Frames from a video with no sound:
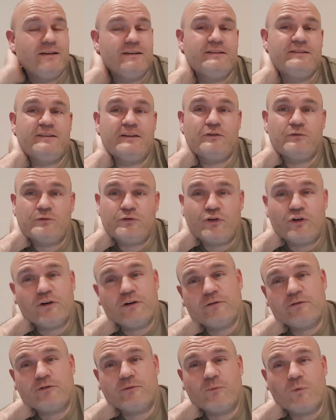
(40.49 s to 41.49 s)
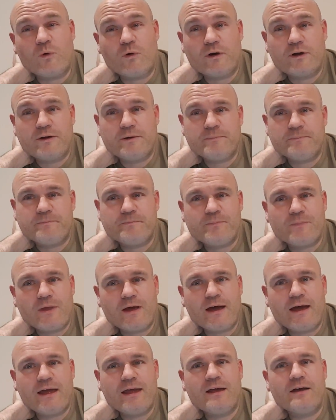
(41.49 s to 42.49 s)
Since returning from work,
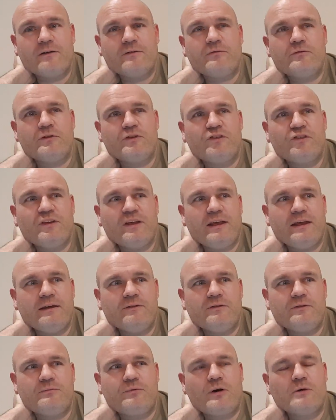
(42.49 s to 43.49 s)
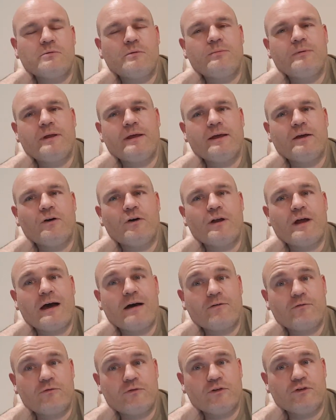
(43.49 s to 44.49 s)
I have received probably on
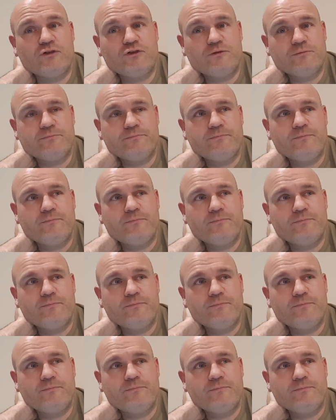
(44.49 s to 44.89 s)
average